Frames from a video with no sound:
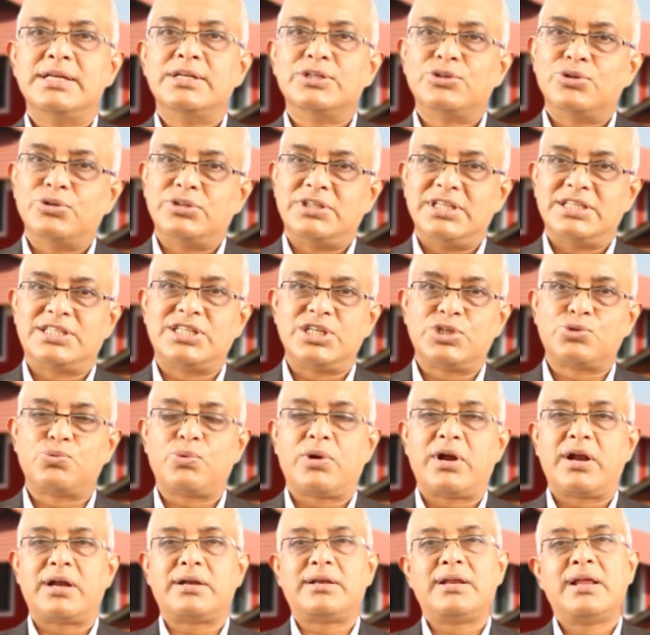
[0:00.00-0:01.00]
So this is
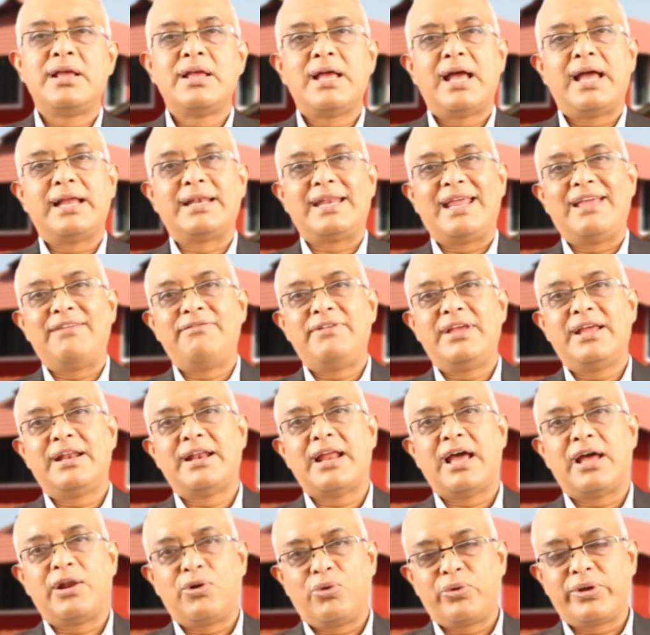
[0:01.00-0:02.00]
what at AVN
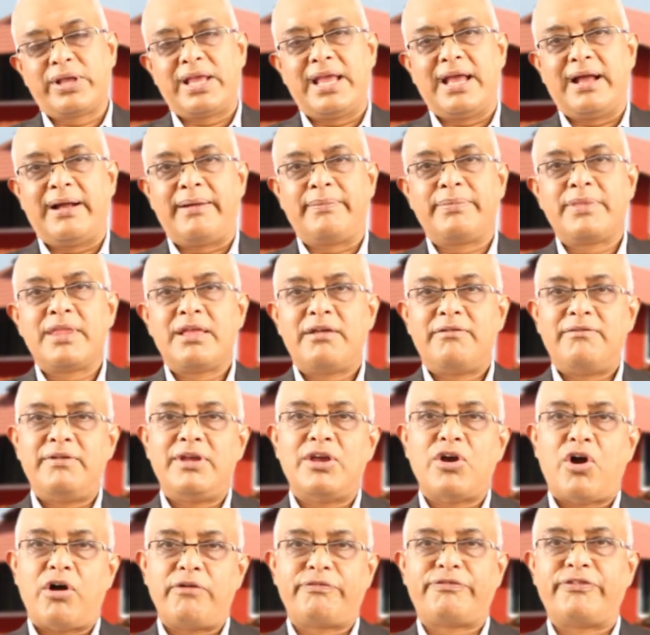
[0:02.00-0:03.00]
Arogya
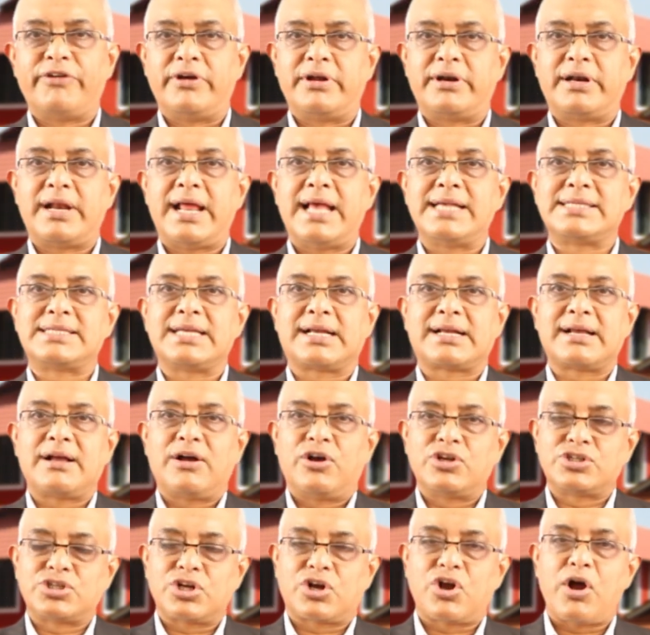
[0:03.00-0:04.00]
we offer as
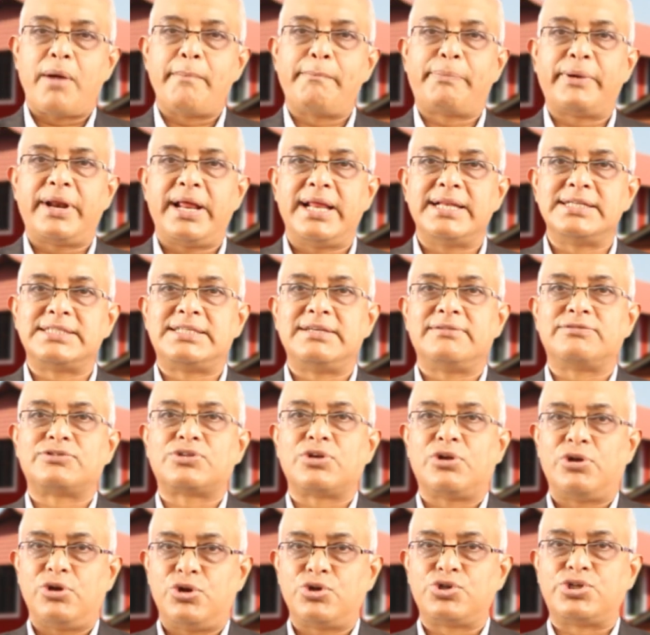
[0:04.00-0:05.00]
a comprehensive
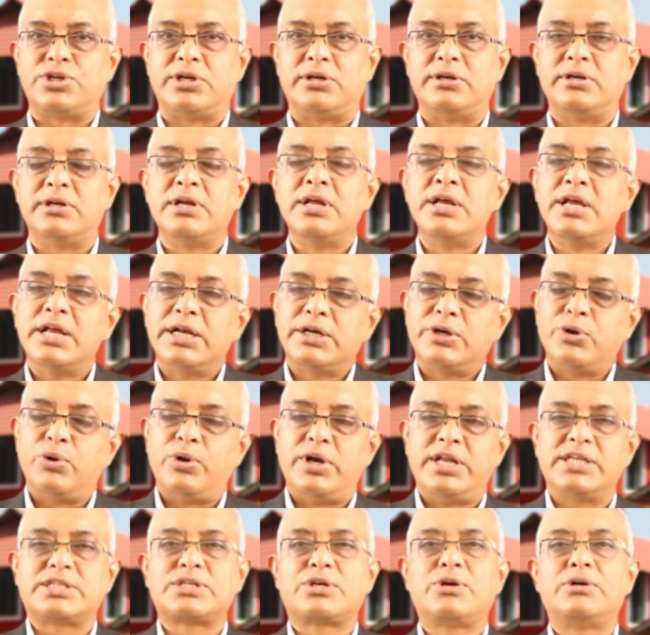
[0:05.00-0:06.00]
solution
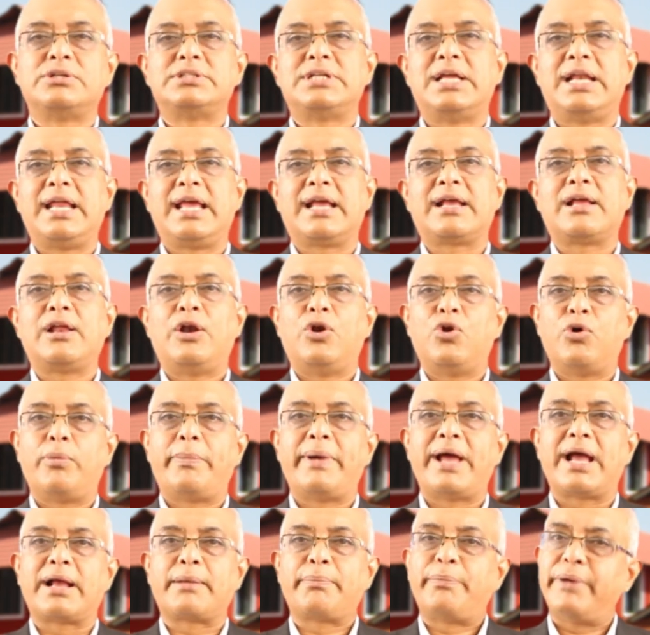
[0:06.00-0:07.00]
to discogenic low
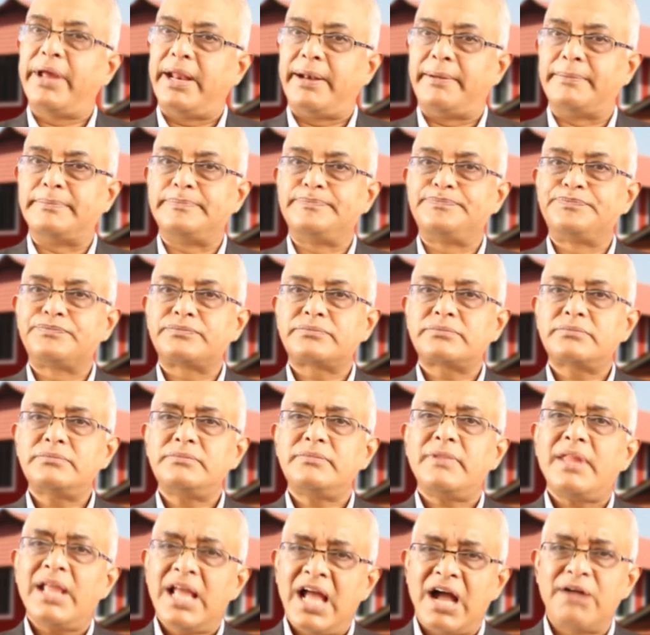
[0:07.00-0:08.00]
back pain.
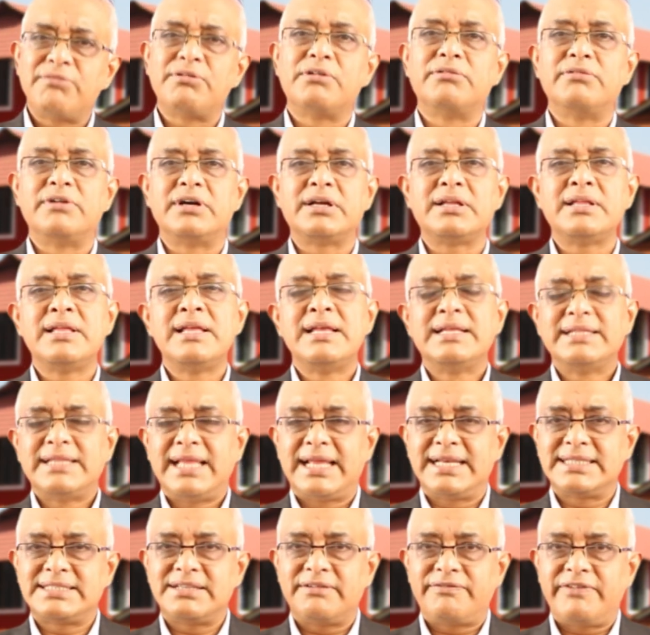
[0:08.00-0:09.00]
However,
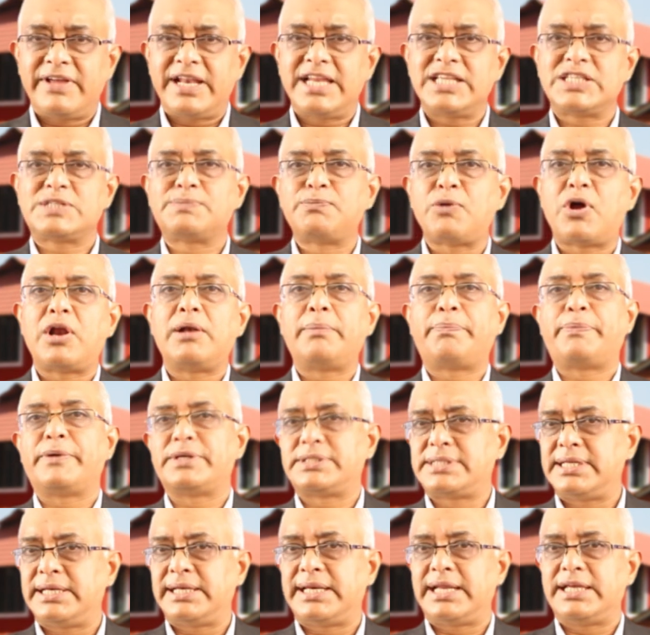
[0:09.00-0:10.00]
there is a very small
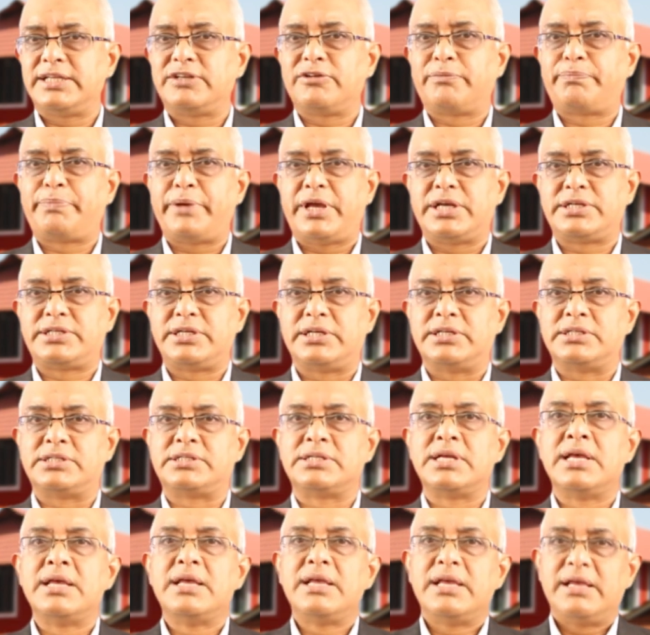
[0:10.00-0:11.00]
percentage of
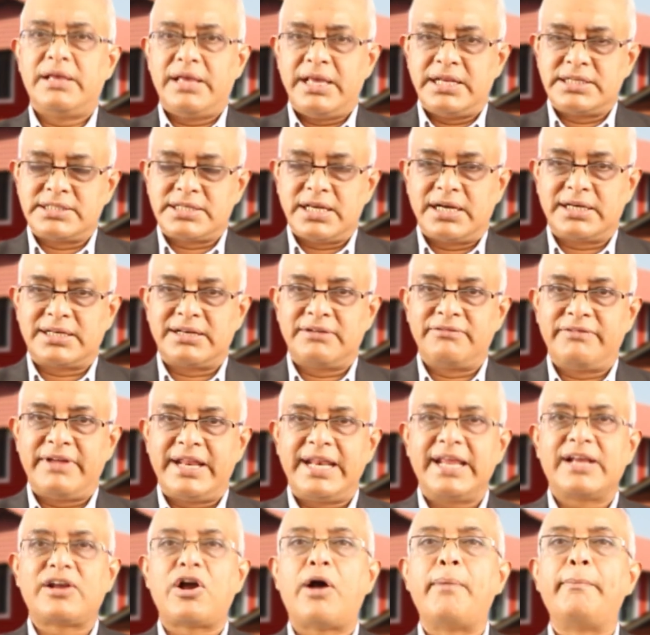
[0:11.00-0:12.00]
patients in certain
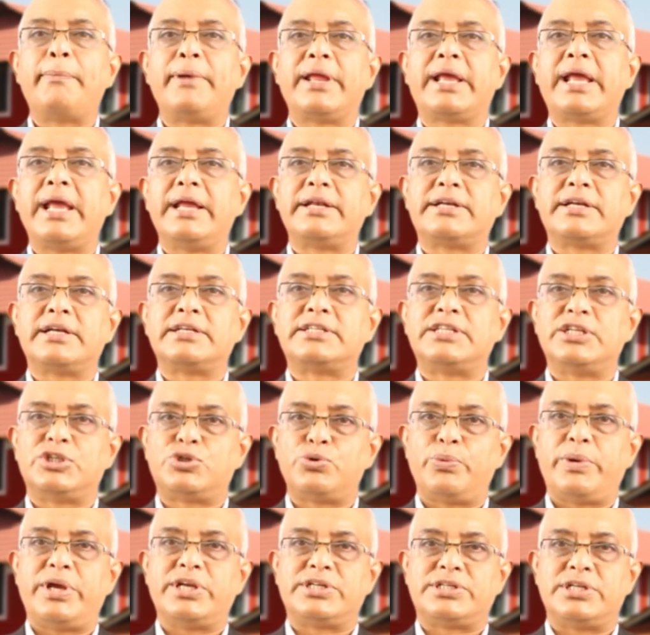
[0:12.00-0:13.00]
very complicated
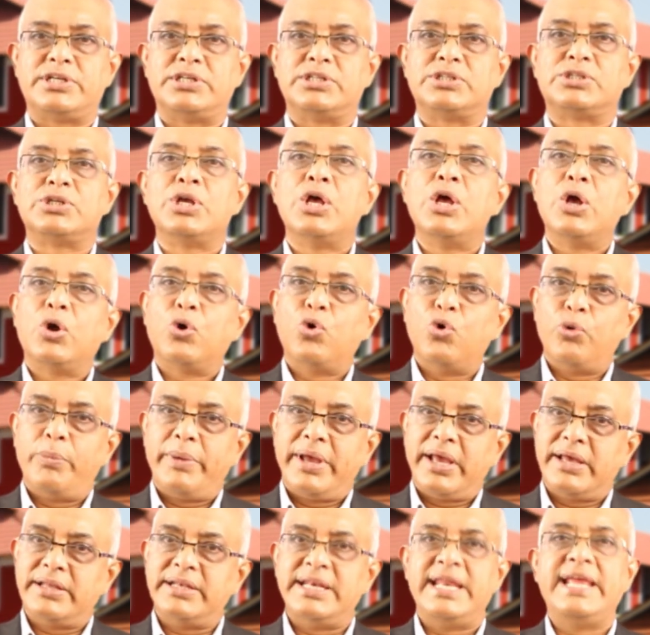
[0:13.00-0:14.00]
situations who
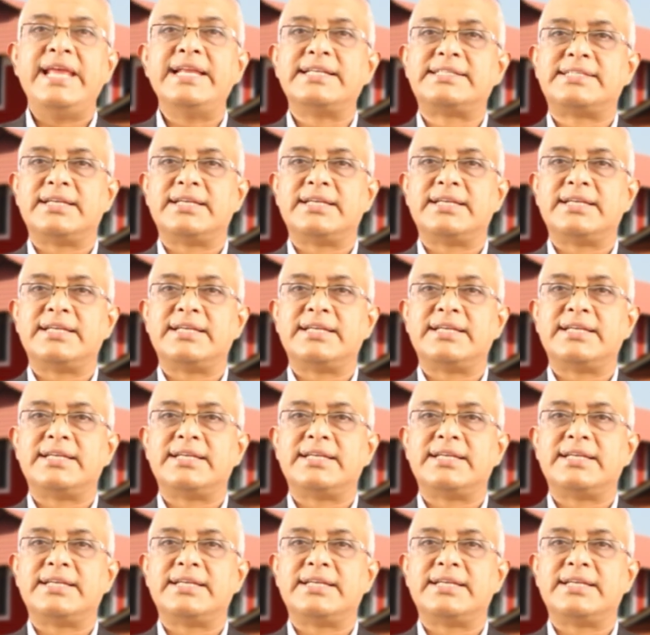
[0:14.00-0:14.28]
may need